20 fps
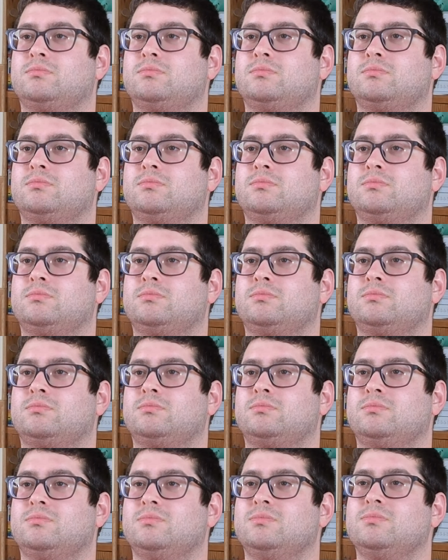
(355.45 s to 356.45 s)
I don't know
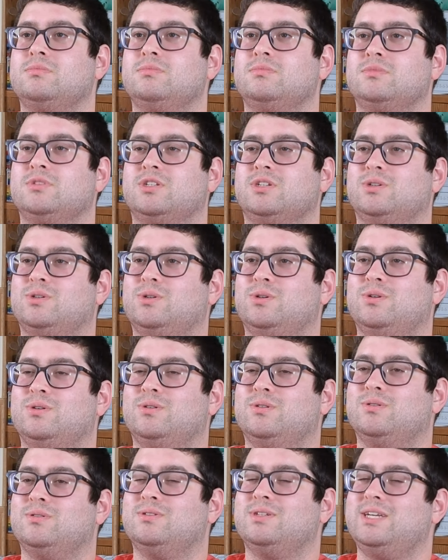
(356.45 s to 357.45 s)
if I.
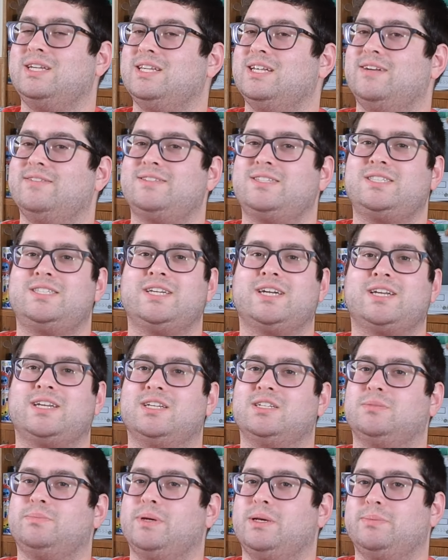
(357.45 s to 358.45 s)
Ooh, he loves sticking it
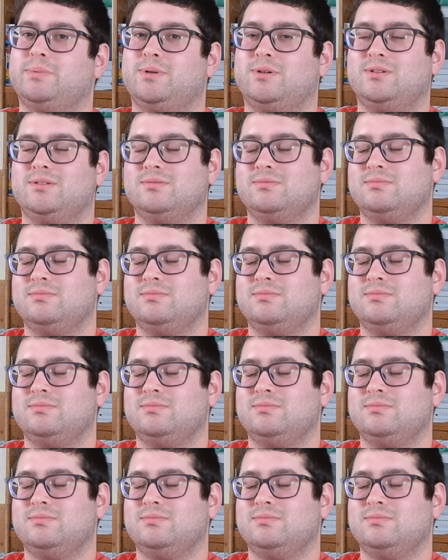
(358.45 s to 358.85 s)
to people.